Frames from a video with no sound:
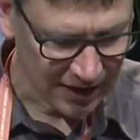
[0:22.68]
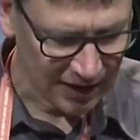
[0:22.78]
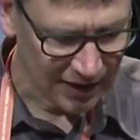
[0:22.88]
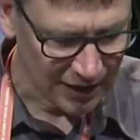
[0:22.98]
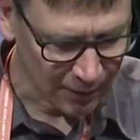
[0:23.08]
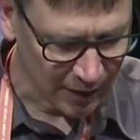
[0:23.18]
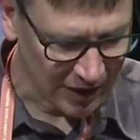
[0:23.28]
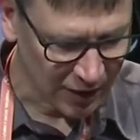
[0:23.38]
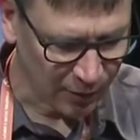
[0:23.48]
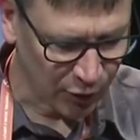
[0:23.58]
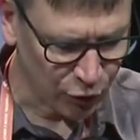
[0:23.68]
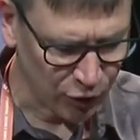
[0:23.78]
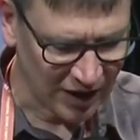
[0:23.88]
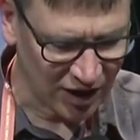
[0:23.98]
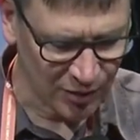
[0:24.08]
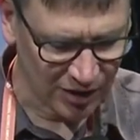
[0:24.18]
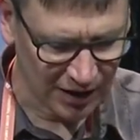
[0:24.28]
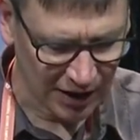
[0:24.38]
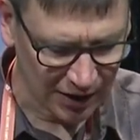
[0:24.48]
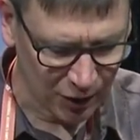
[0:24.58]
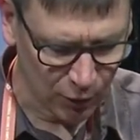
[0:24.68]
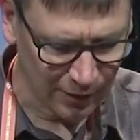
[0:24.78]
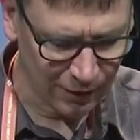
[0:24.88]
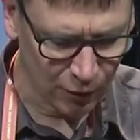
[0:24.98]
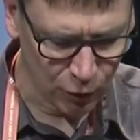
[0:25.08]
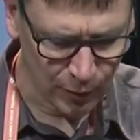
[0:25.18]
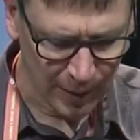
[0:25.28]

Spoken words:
He's a VP of Product Management at NoviFlow